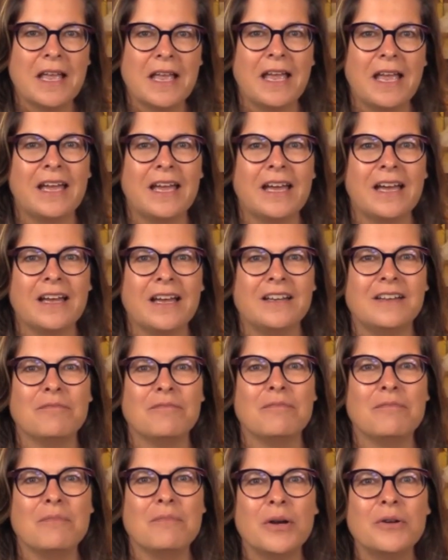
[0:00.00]
And
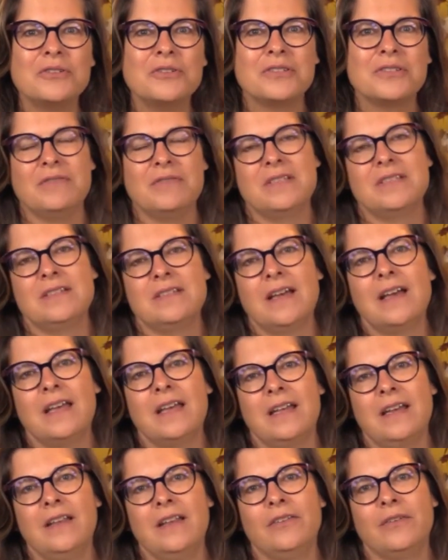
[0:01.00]
most of his
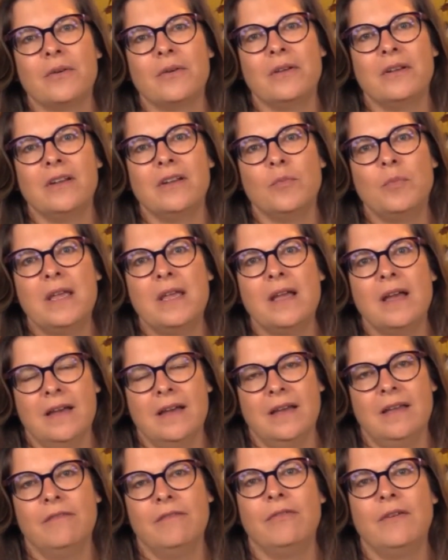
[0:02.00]
diet is going to be
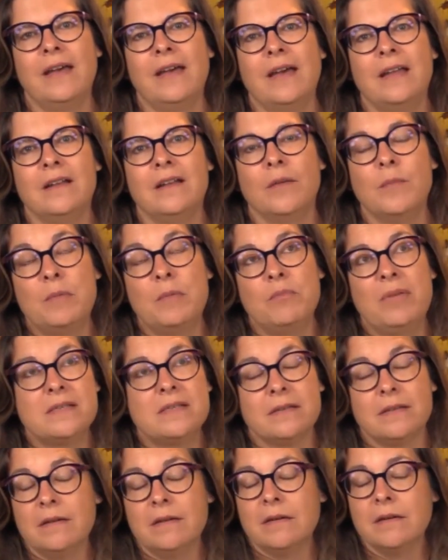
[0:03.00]
high fat. I mean,
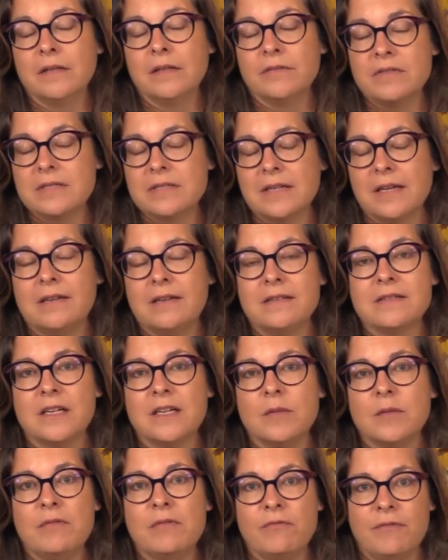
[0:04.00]
basically all of his diet is
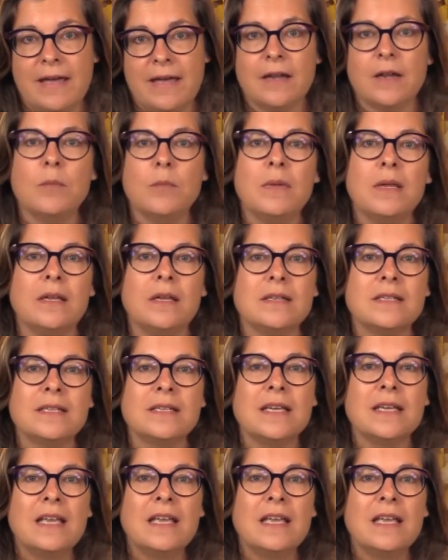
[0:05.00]
going to be fat and meat.